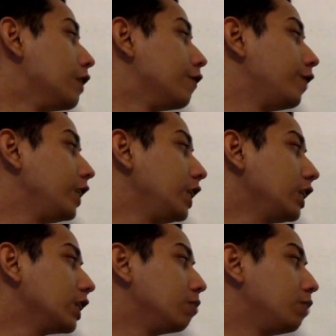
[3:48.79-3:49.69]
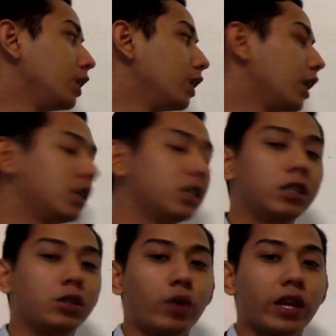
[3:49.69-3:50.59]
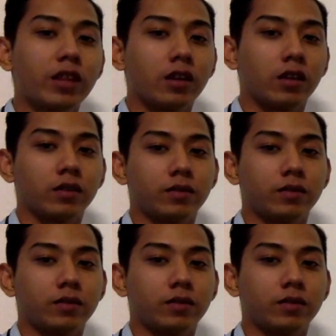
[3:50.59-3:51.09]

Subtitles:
Feeling a bit under the weather.